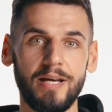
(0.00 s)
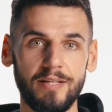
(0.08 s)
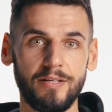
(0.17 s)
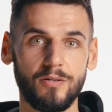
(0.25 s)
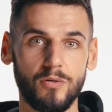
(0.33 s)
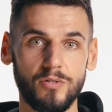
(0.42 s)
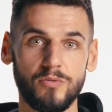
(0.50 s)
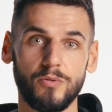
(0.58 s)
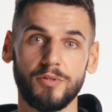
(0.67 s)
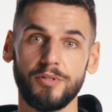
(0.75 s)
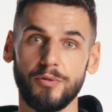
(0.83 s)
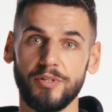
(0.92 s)
any
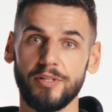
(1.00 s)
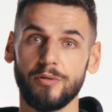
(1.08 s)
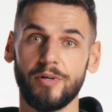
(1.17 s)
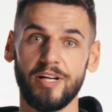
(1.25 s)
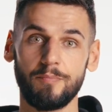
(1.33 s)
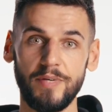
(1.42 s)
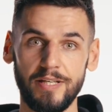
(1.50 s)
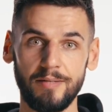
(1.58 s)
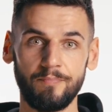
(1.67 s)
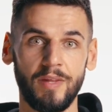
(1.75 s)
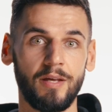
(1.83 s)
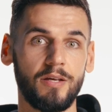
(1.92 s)
coursework during your
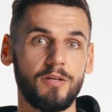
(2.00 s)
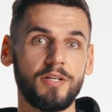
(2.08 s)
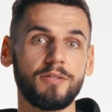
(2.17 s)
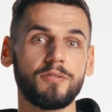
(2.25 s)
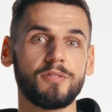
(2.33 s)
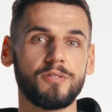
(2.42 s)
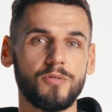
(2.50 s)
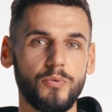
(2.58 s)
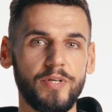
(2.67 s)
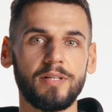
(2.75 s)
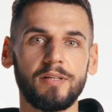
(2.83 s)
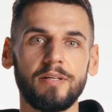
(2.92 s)
IB, you need to
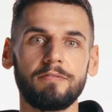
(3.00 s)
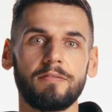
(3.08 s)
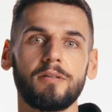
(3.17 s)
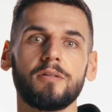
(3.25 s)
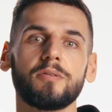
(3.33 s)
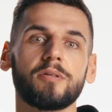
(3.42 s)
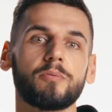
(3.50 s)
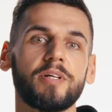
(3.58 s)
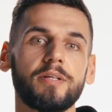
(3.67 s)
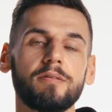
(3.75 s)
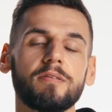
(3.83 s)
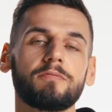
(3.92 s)
strictly follow the
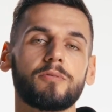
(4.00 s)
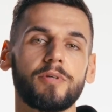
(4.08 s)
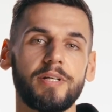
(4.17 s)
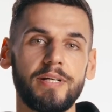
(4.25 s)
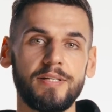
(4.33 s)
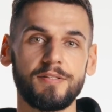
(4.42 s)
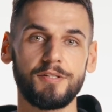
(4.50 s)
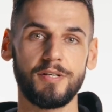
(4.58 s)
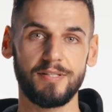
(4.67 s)
criteria for each